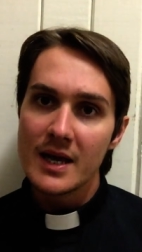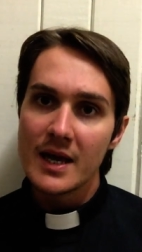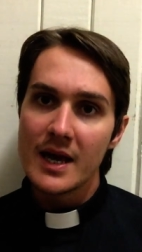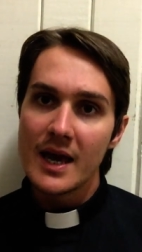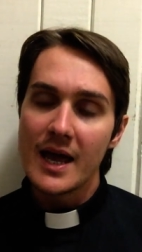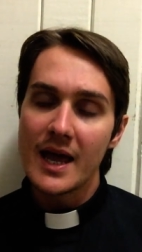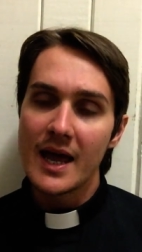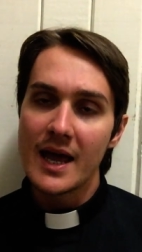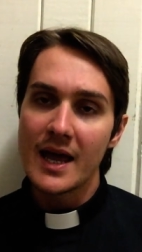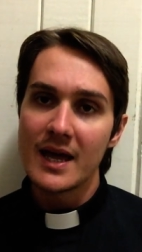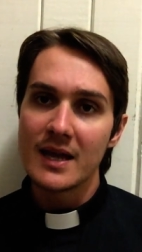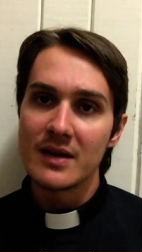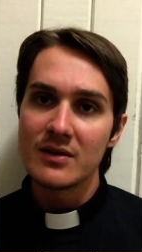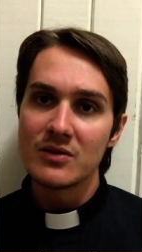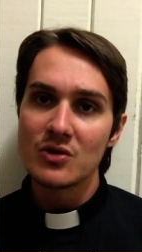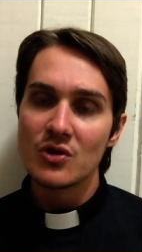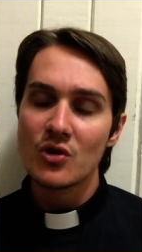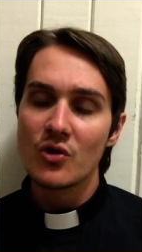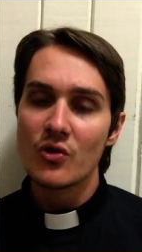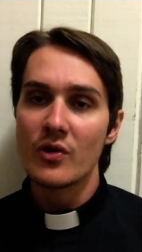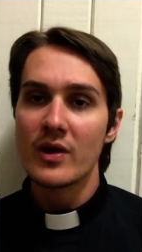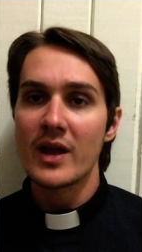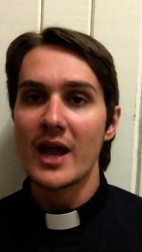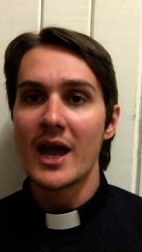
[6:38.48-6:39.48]
and
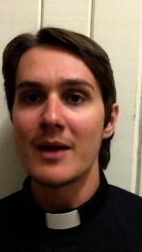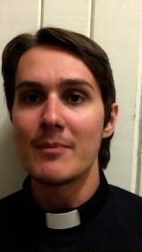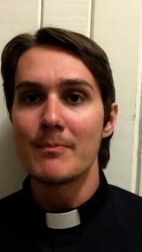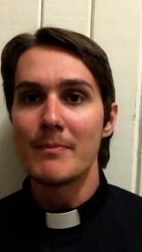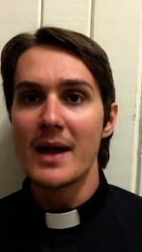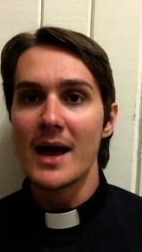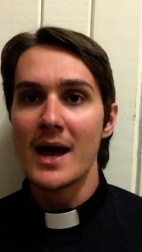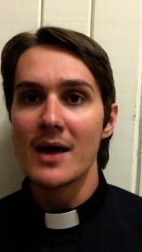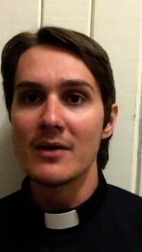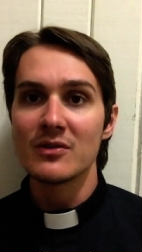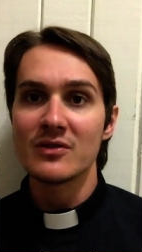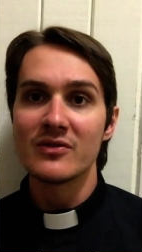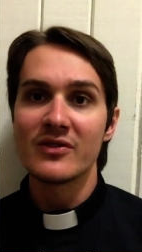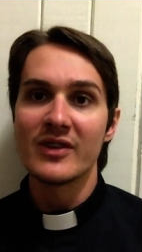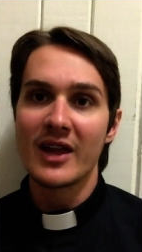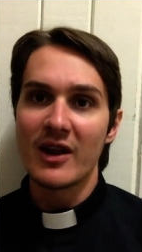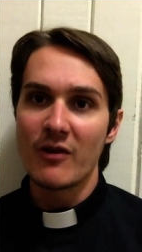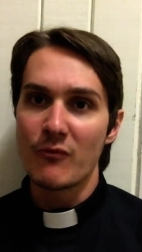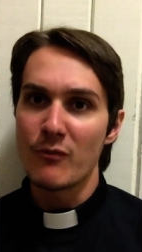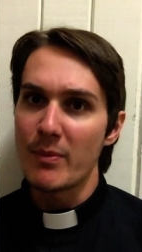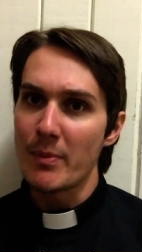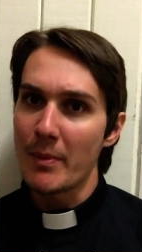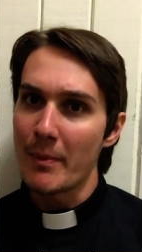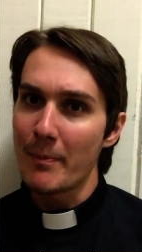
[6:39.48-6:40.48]
create mountains, they
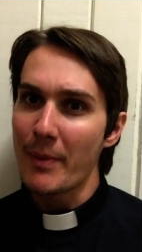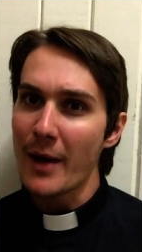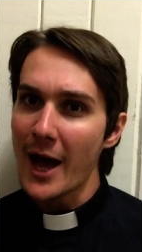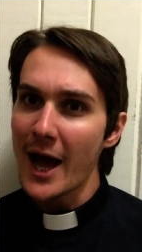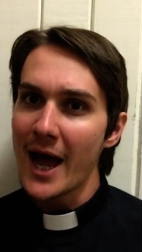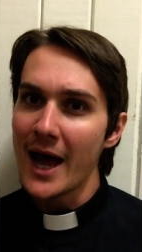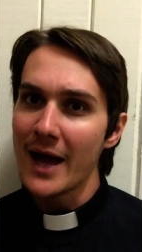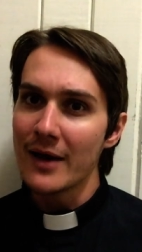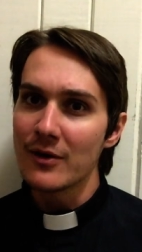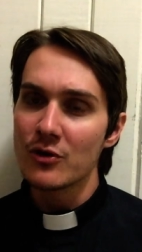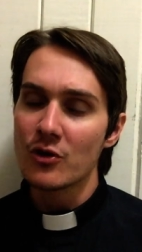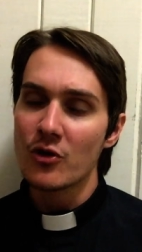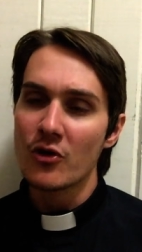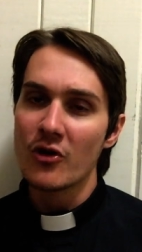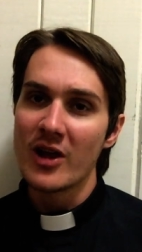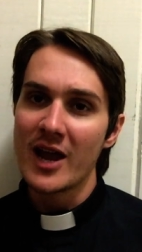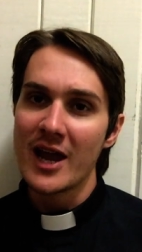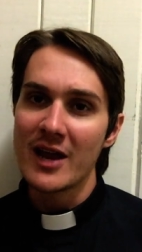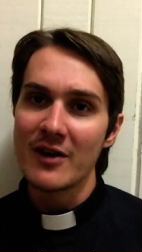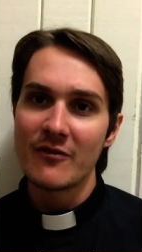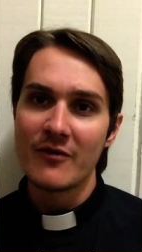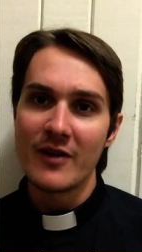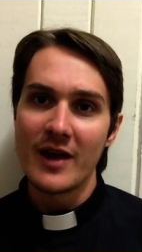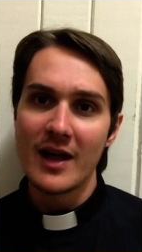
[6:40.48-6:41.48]
can rip apart and
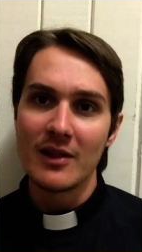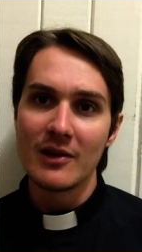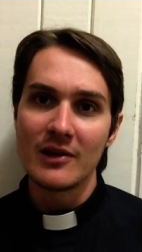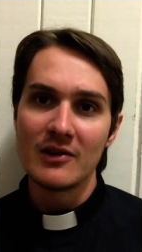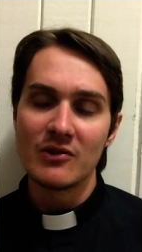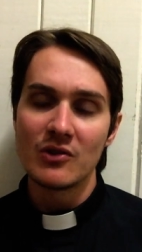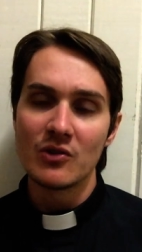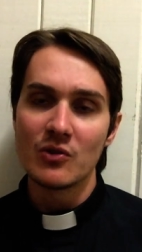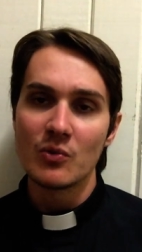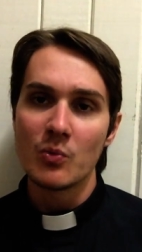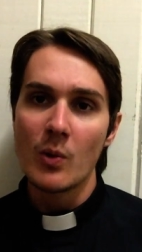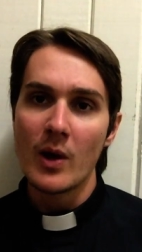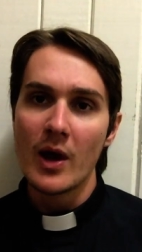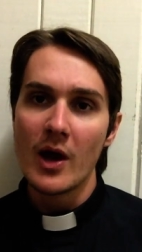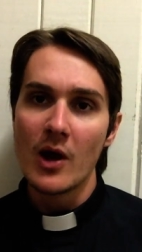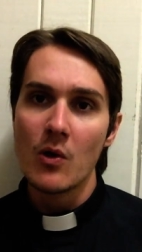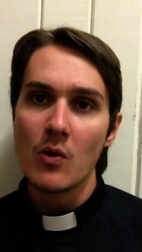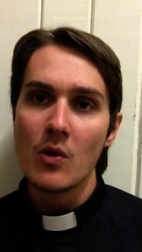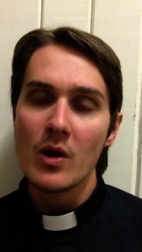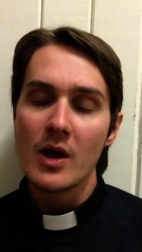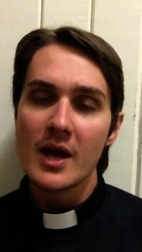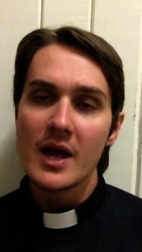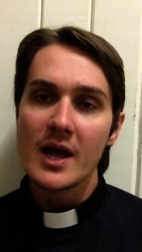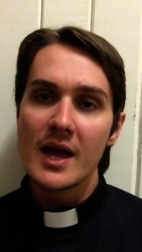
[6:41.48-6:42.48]
create valleys as
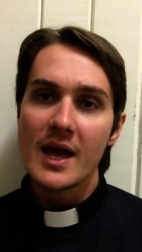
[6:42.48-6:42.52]
well.